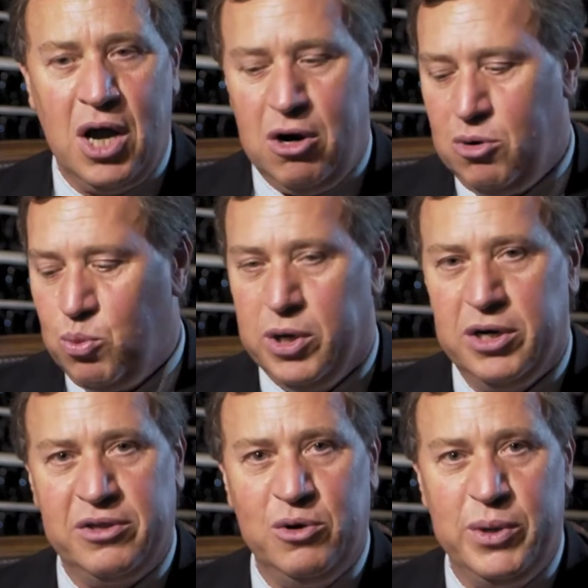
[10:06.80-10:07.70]
our
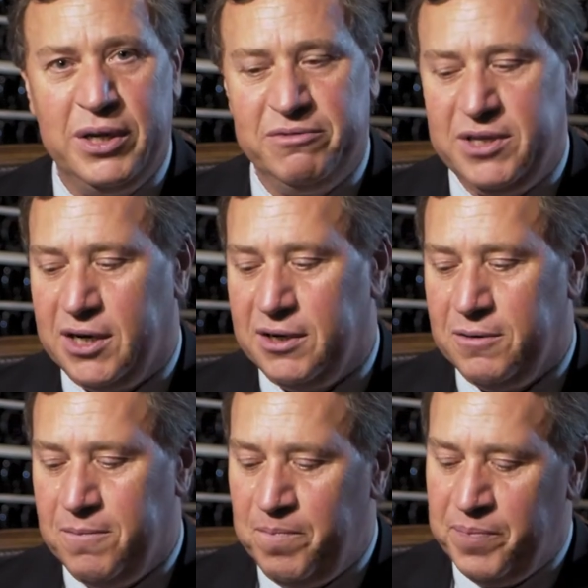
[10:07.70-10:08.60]
work that we have done.
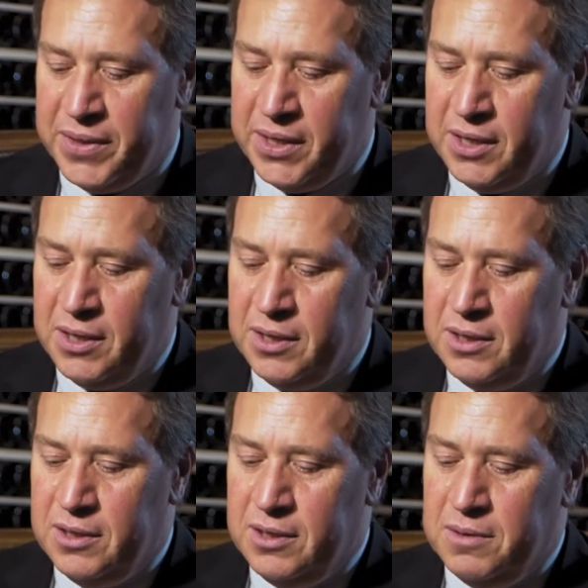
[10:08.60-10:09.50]

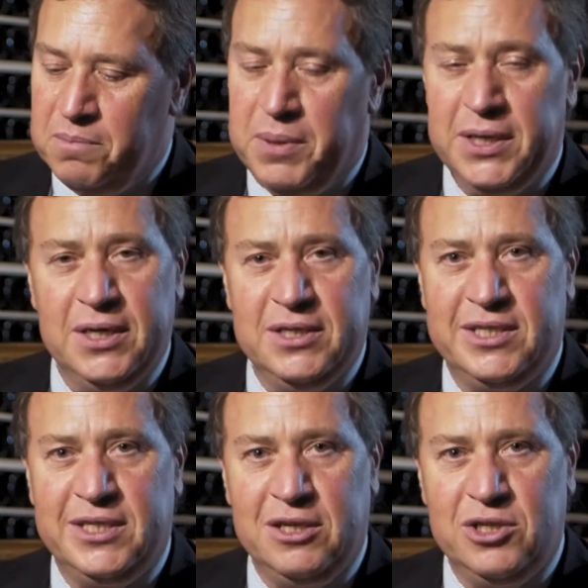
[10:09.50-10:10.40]
But
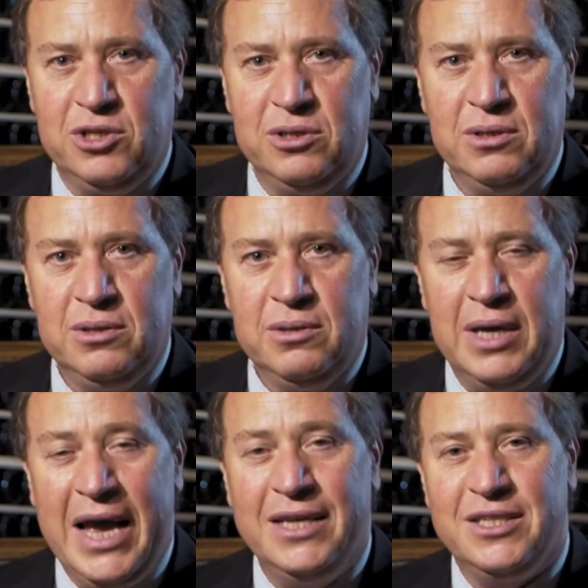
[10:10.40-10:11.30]
as such,
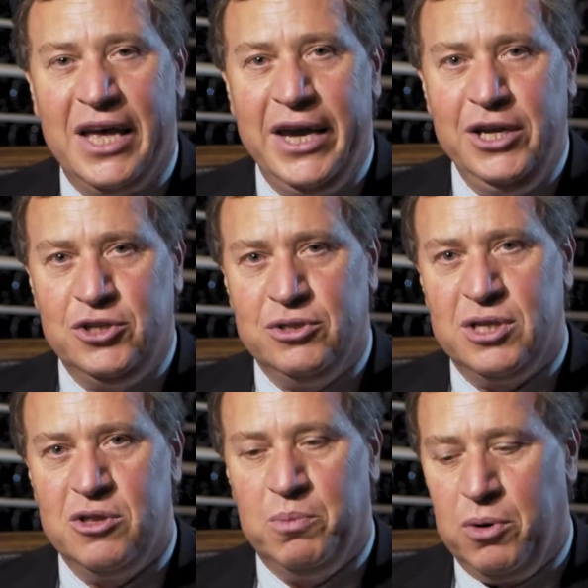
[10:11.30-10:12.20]
as it ages
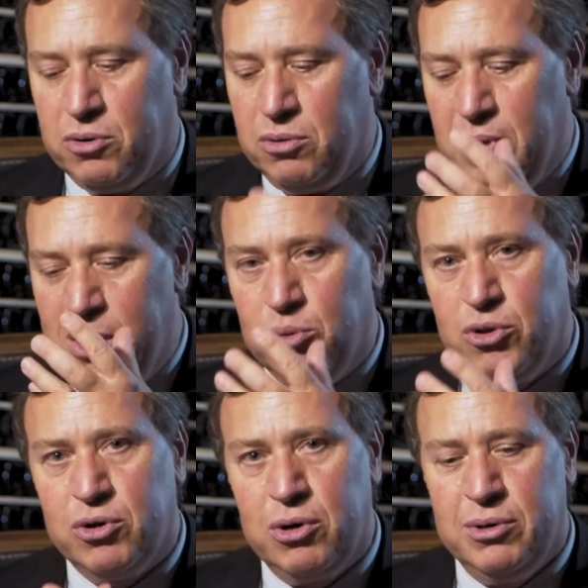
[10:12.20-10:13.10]
in the bottle, it will
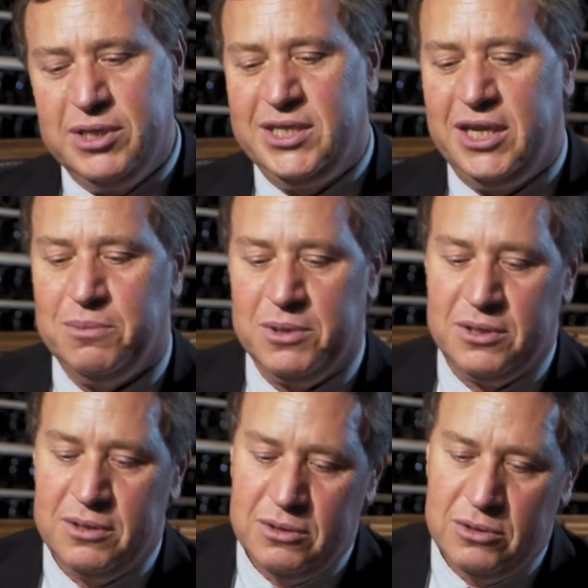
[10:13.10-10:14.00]
throw
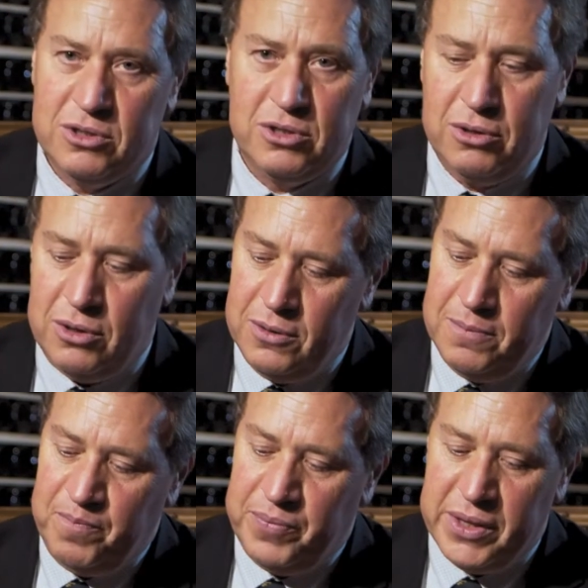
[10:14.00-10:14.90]
sediment.
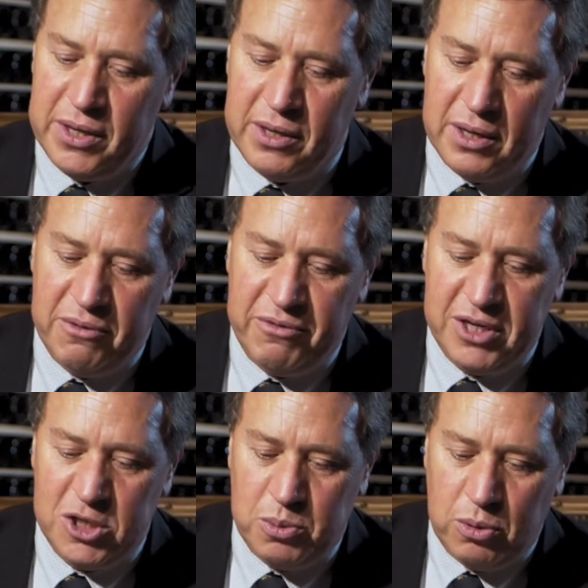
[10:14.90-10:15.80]
So the
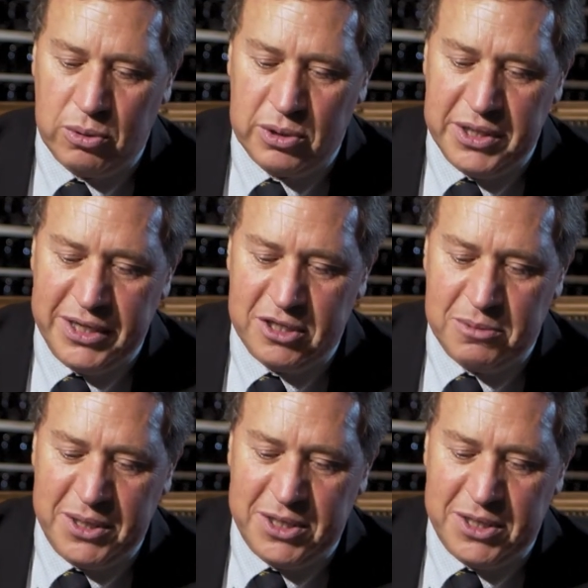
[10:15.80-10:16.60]
vintage port needs to be